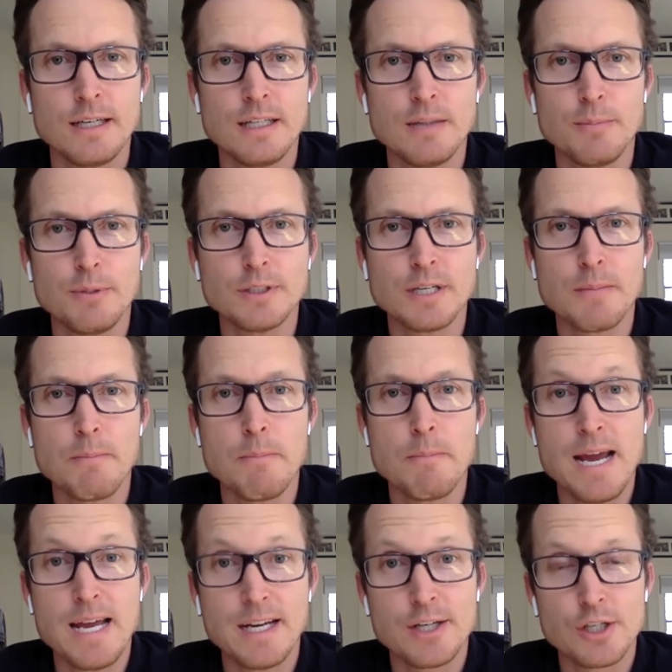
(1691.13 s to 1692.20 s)
and the ability to
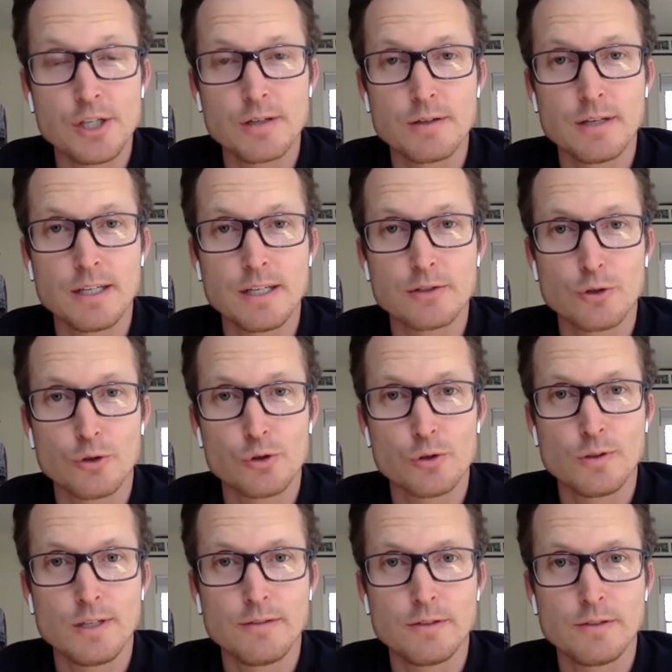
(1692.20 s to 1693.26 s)
manage it at a
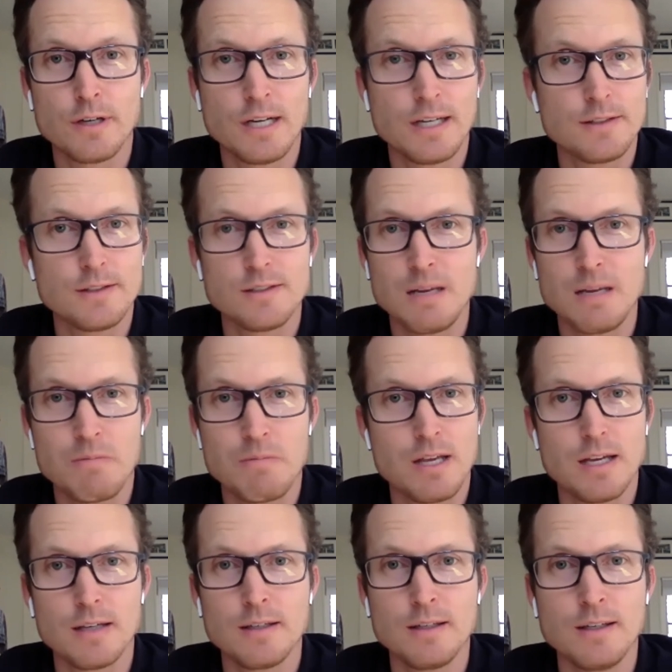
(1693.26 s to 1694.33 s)
social level are not the same
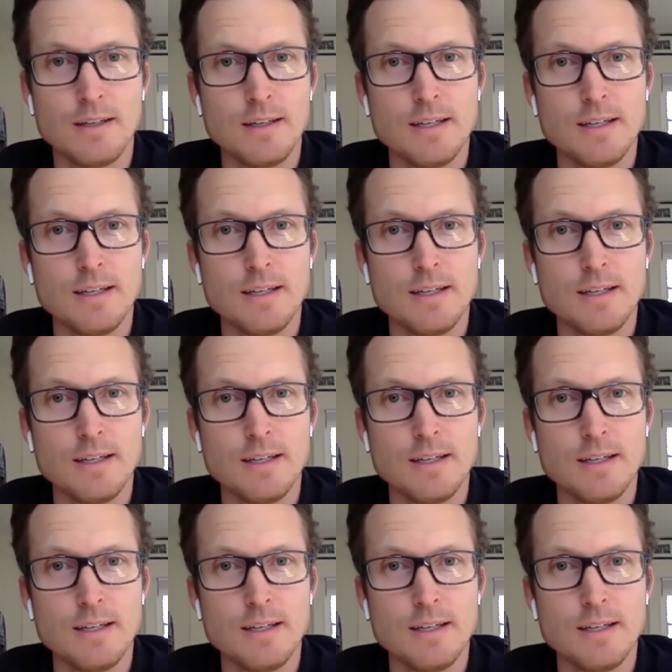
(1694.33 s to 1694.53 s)
thing.